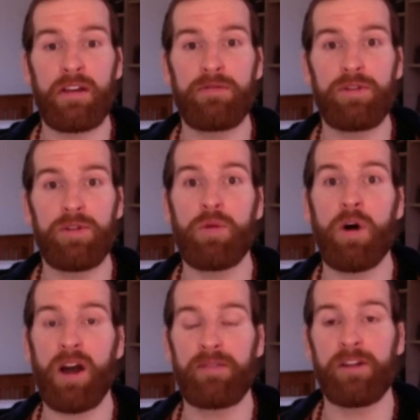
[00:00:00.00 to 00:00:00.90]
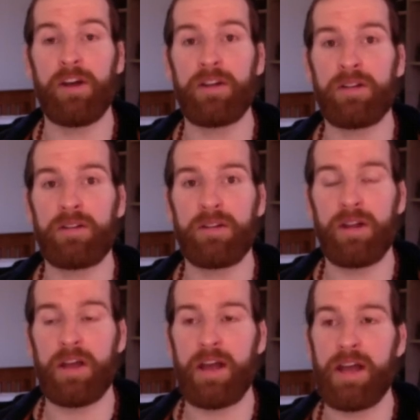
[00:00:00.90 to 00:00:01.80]
what I've learned
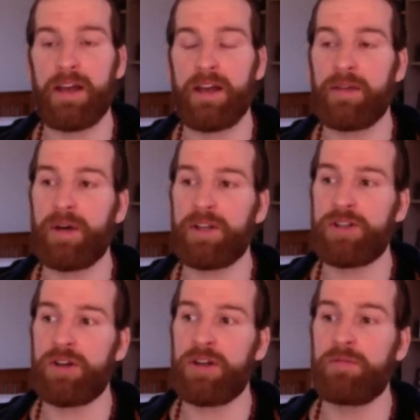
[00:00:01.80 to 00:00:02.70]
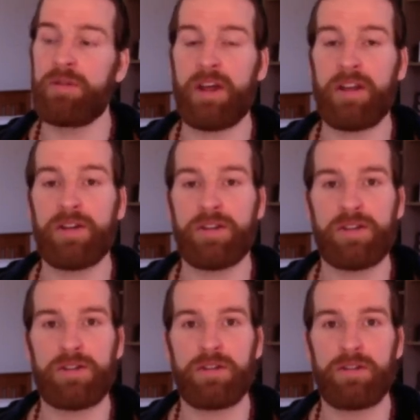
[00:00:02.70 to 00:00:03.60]
in my journey with
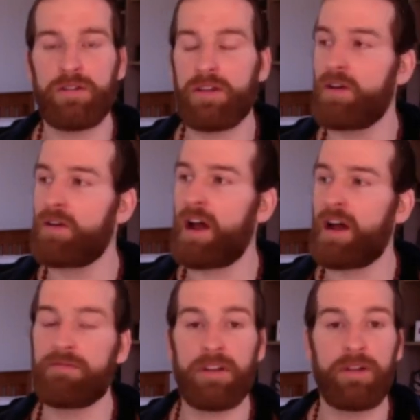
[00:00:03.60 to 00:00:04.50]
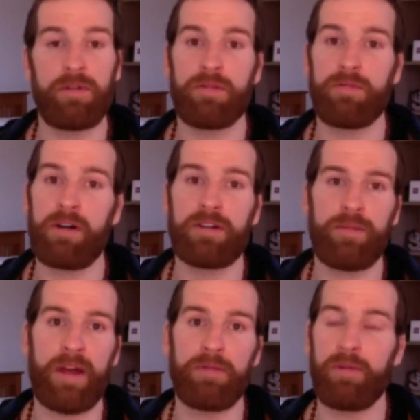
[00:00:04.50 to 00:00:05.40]
others. I really want to welcome
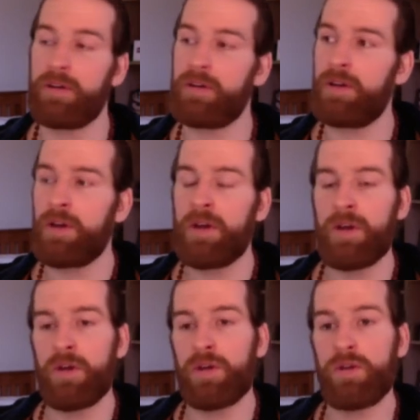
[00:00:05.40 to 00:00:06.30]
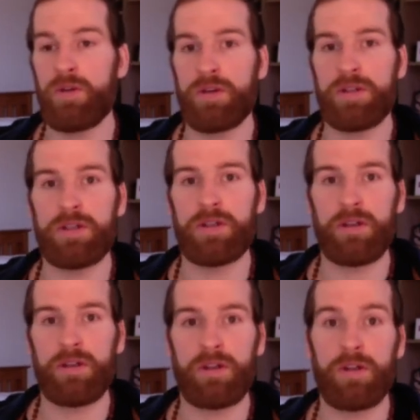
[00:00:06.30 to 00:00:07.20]
anyone who's
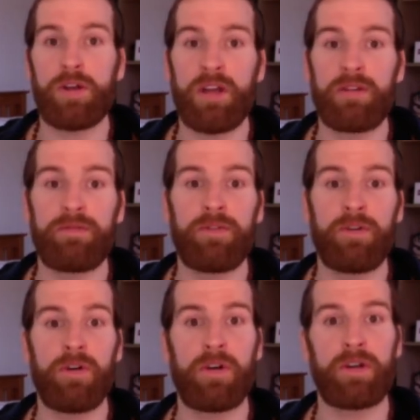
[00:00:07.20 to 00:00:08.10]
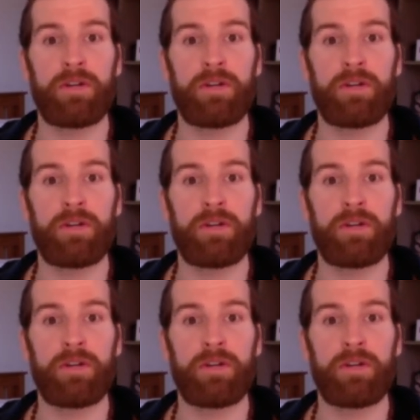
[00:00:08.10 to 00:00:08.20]
looking for